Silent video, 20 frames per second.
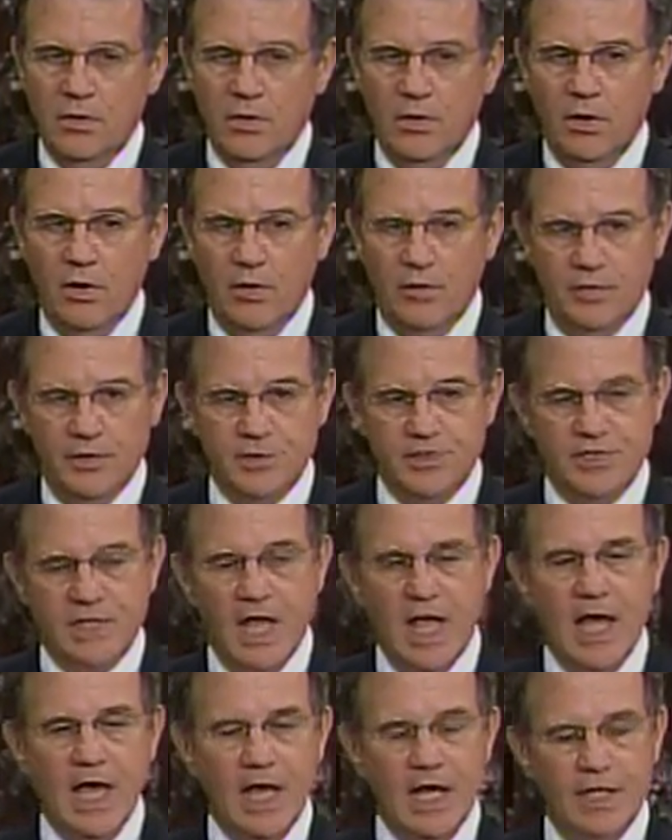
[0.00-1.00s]
on the
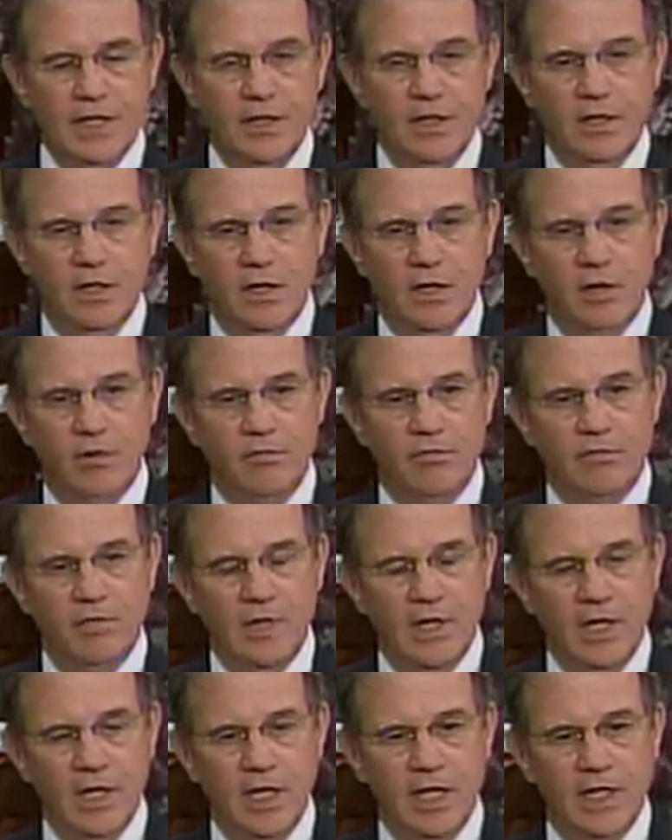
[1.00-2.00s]
side of
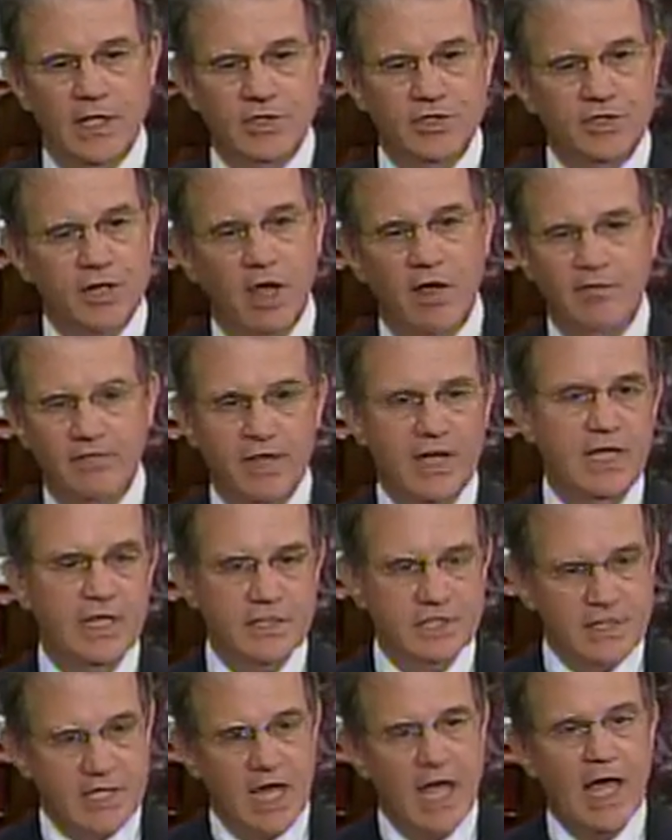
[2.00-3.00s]
a
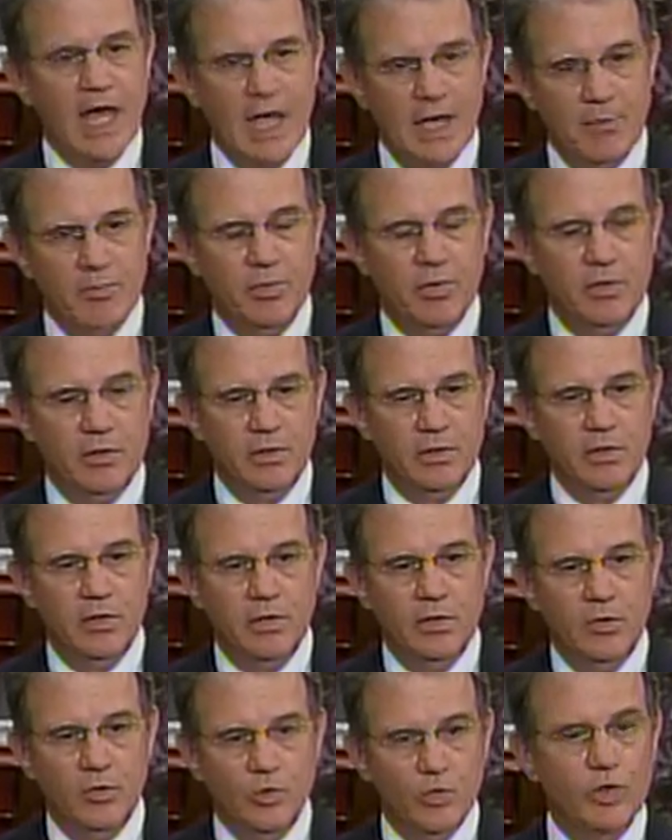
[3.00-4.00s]
Chavez-type
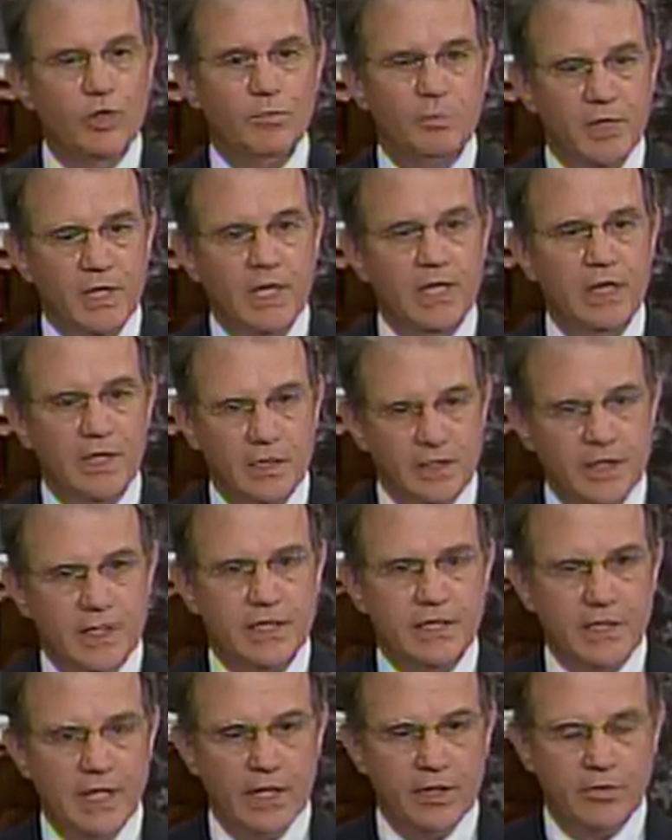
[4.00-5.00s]
would-be
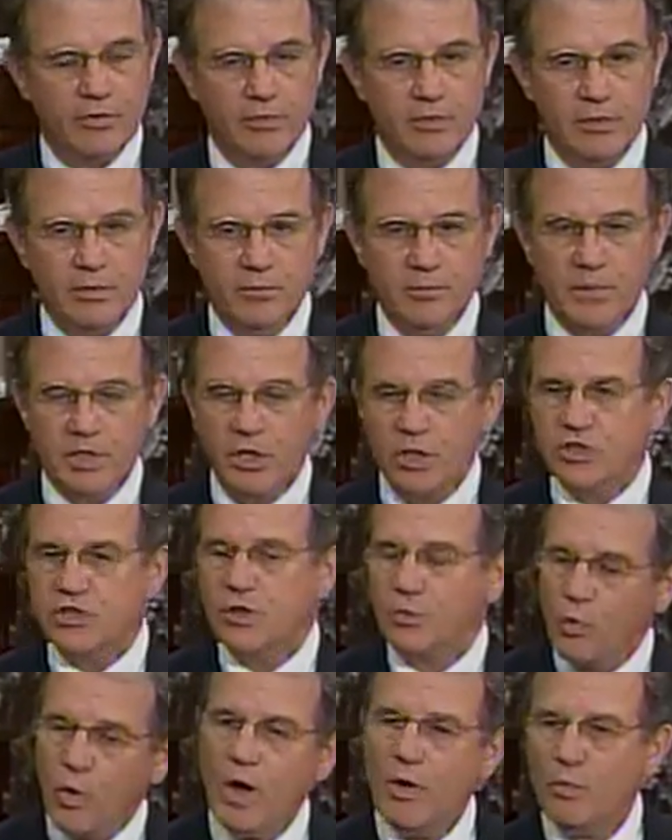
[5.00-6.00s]
dictator. Because
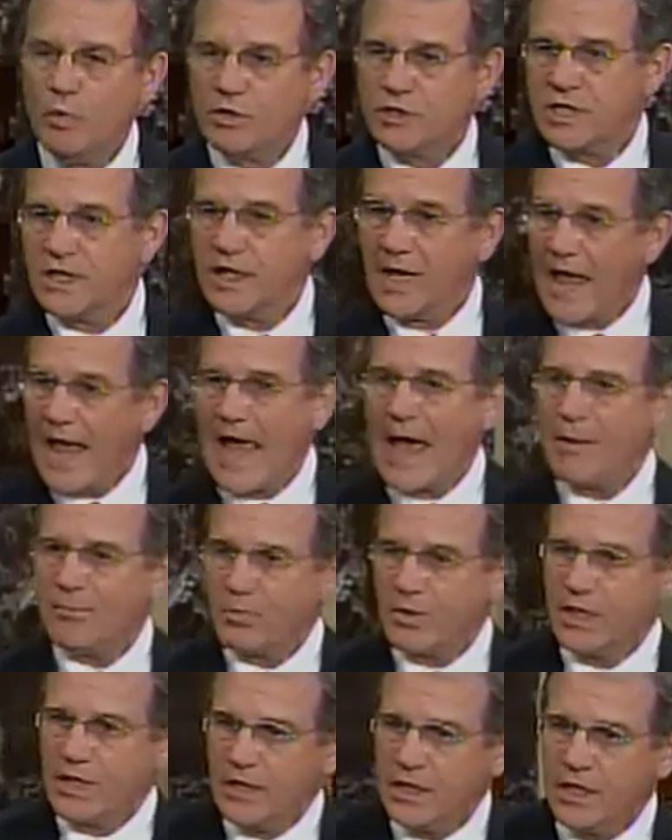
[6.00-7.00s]
in what was
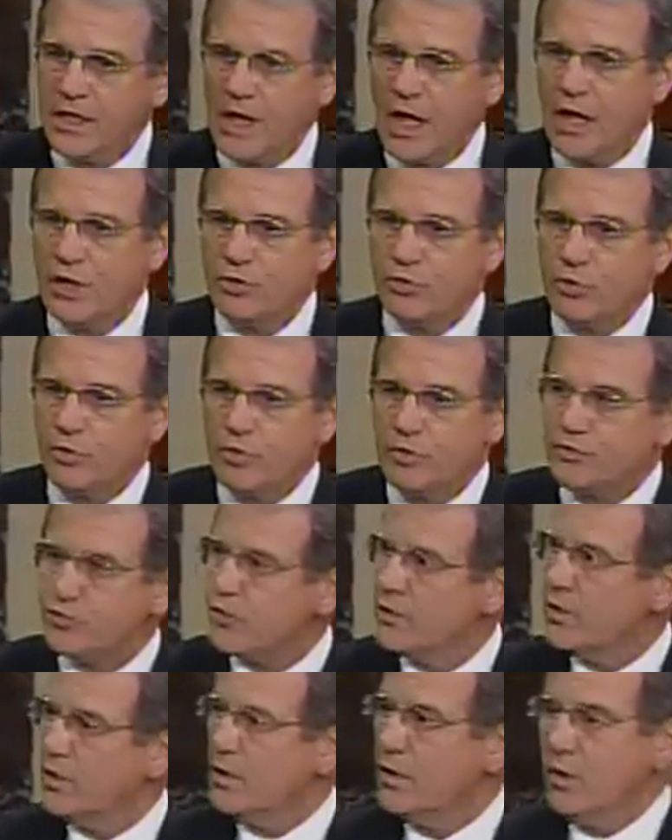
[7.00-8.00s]
happening in Honduras
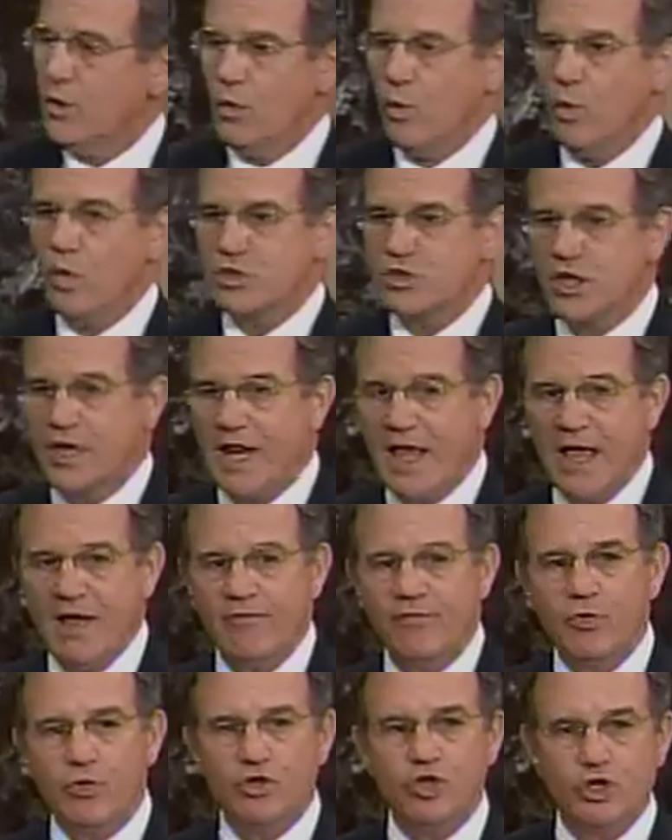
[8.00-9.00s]
was an
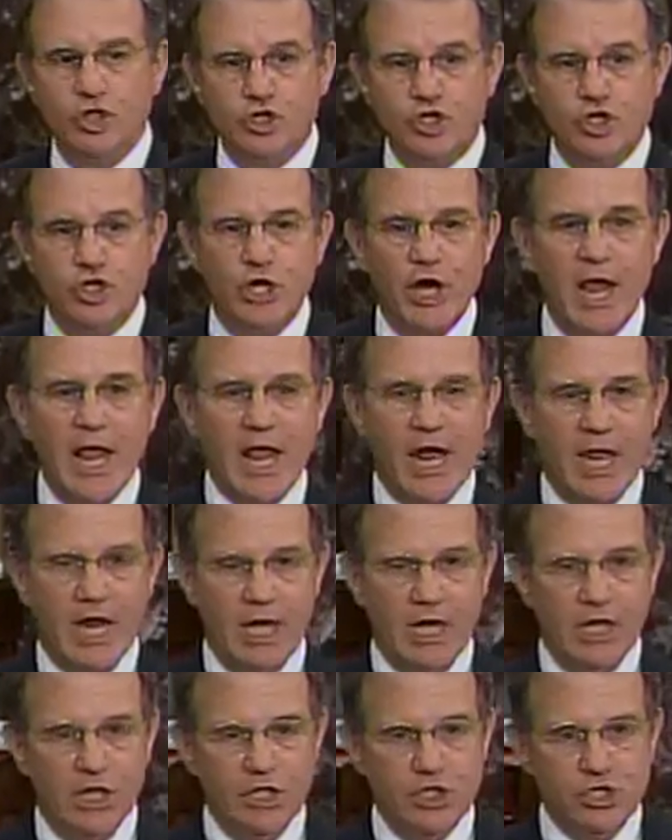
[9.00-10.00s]
effort to
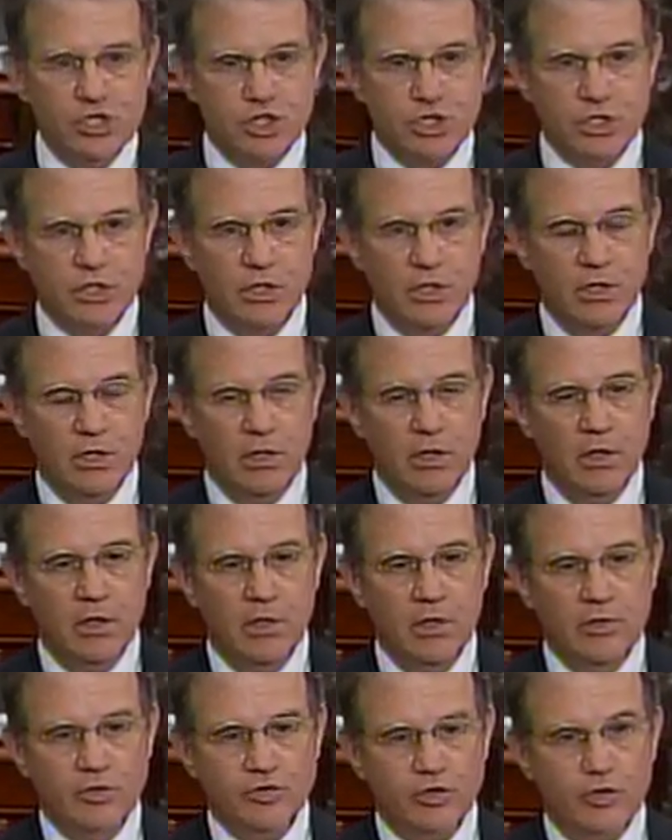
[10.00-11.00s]
change
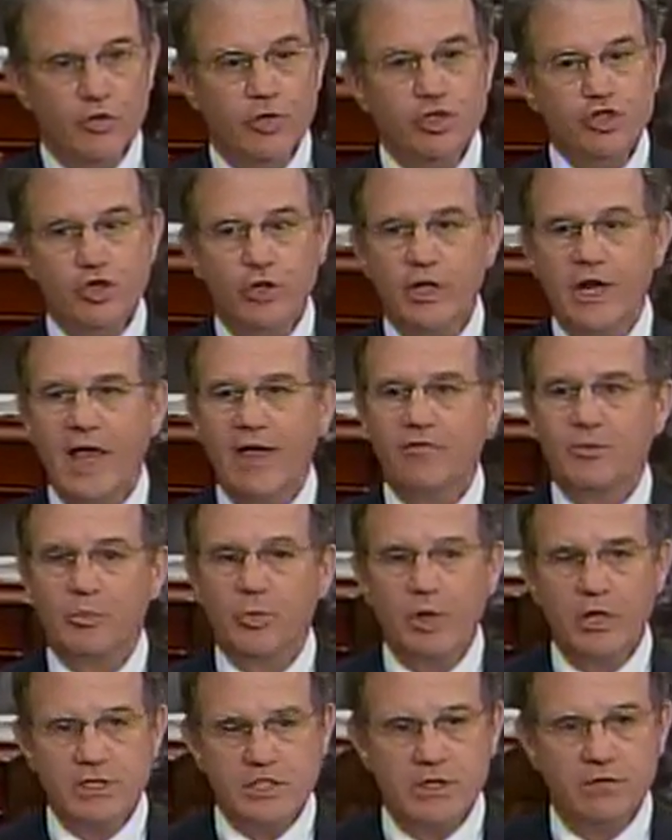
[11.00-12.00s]
so that you could have a
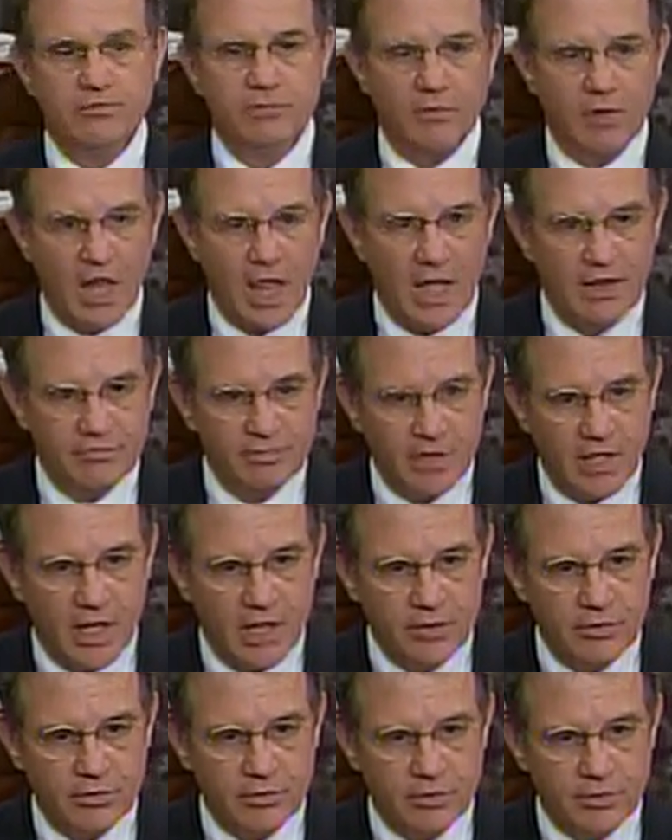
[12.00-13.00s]
president for life in
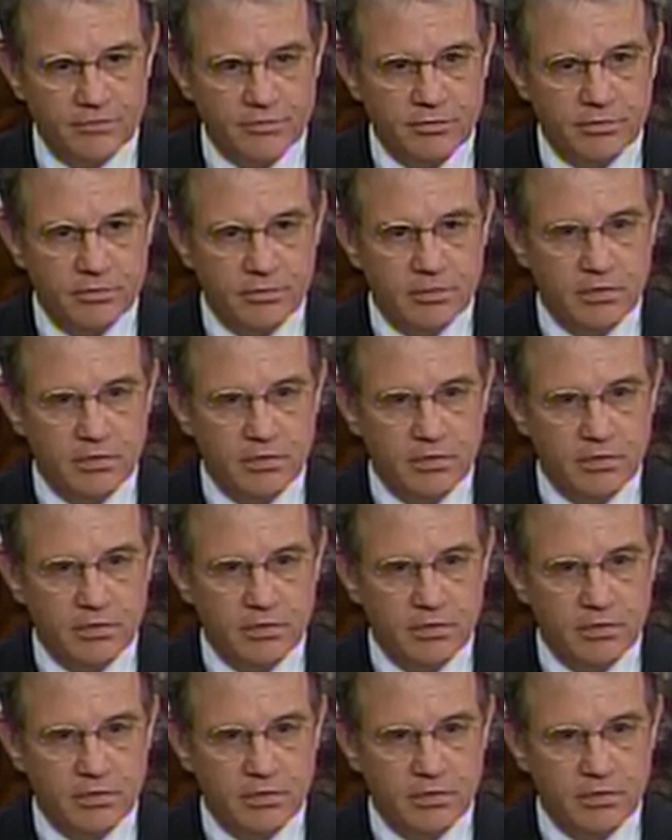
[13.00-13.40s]
Honduras.